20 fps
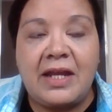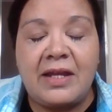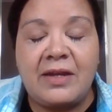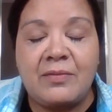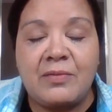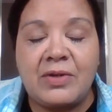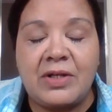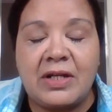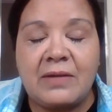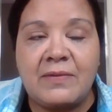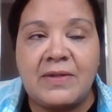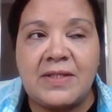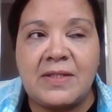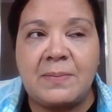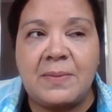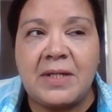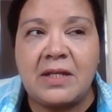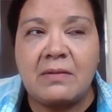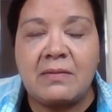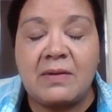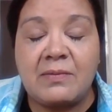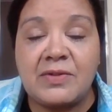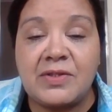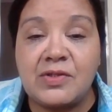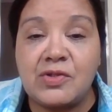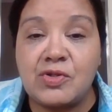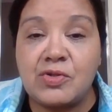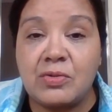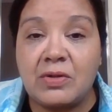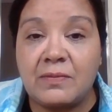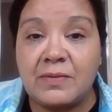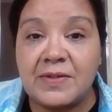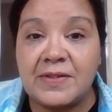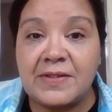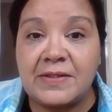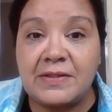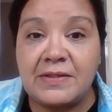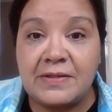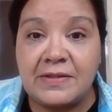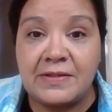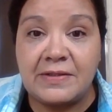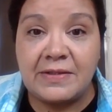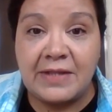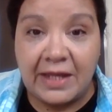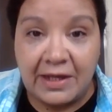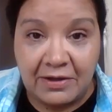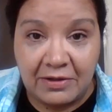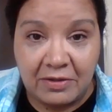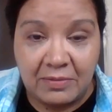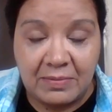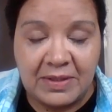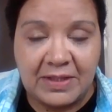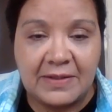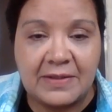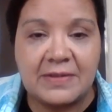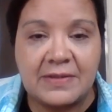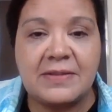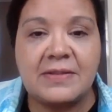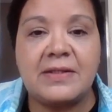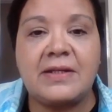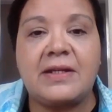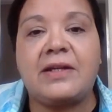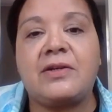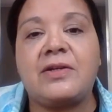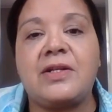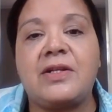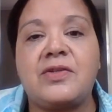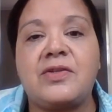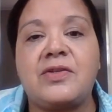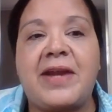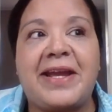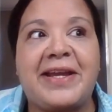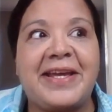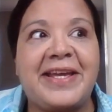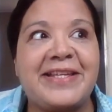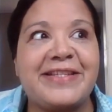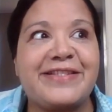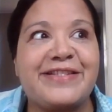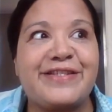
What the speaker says: And when I went to pick it up, I wasn't sure it was there because I couldn't track it.